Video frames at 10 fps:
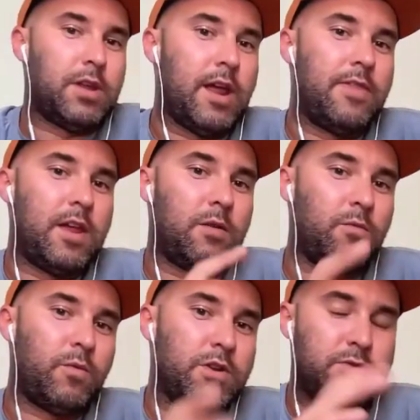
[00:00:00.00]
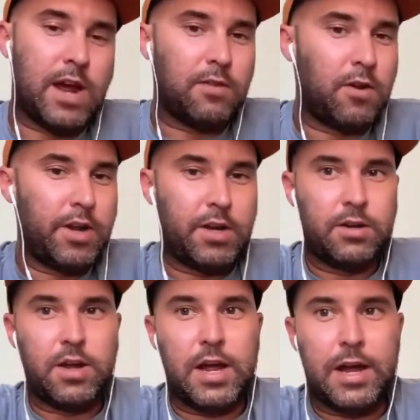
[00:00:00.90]
And then when you download it,
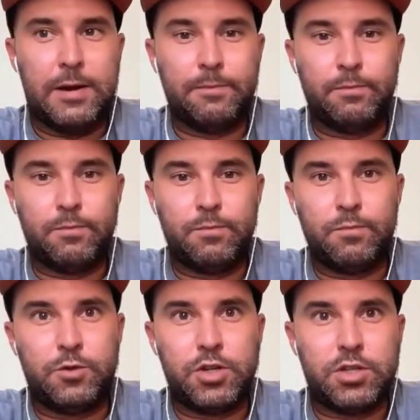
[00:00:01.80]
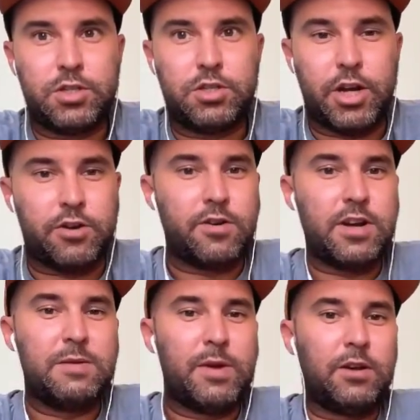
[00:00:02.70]
just check your
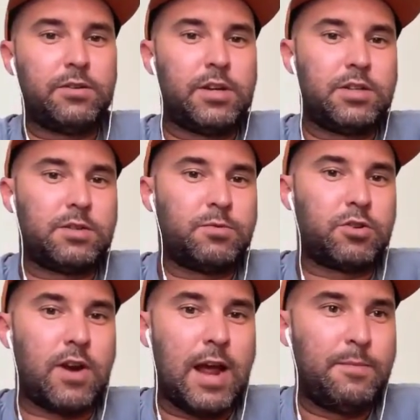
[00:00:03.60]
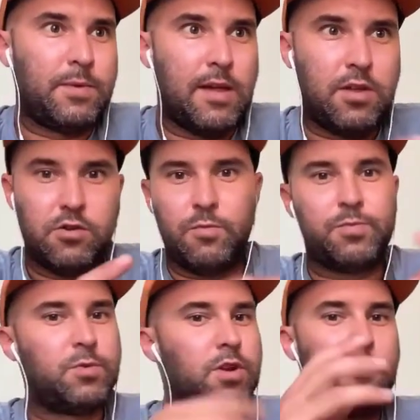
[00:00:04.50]
email and subscribe, and then you'll
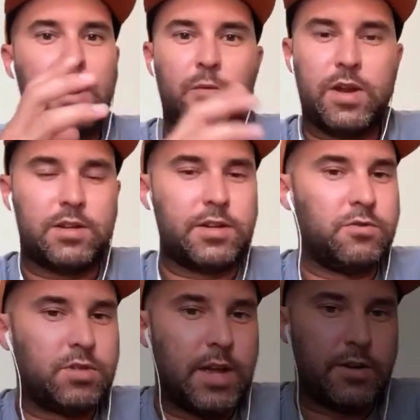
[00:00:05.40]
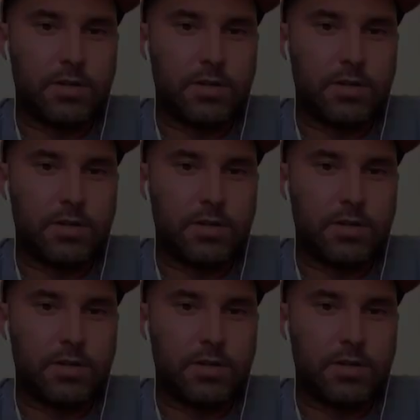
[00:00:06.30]
get my weekly newsletter.